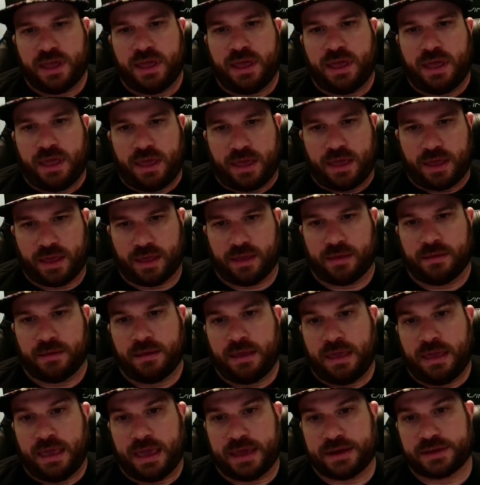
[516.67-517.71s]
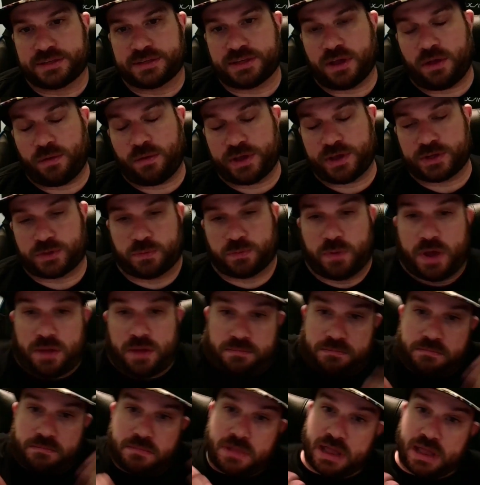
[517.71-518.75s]
And as always, well,
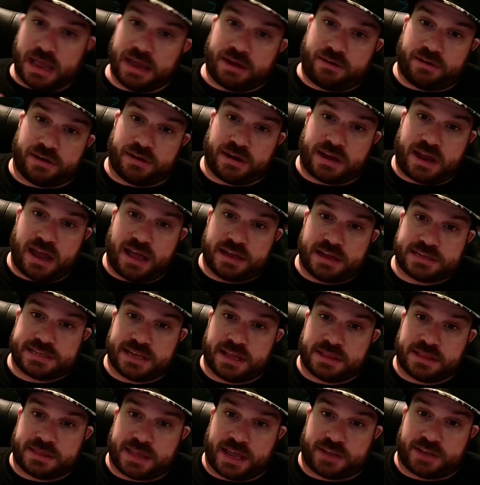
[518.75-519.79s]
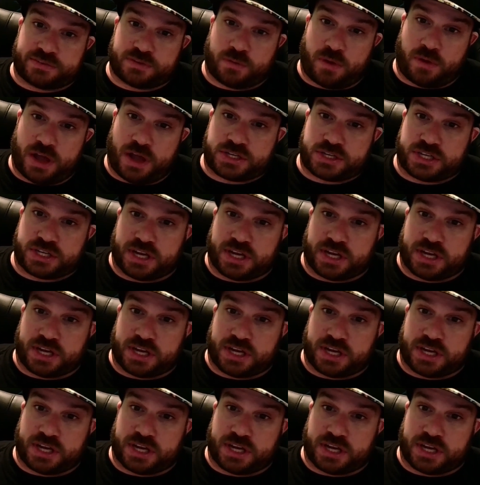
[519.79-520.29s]
I created content. Thanks for watching.